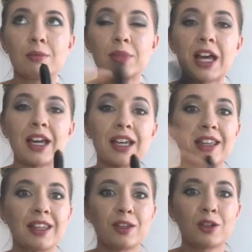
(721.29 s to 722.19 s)
black, and
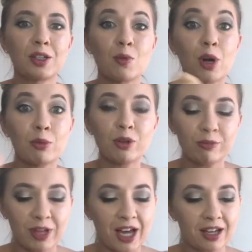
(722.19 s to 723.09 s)
then there's the waterproof
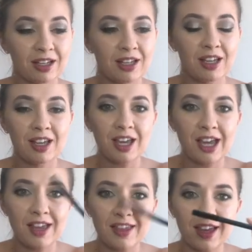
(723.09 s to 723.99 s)
black,
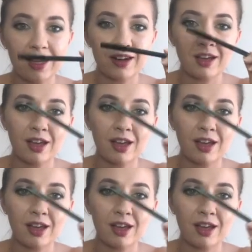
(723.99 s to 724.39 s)
and then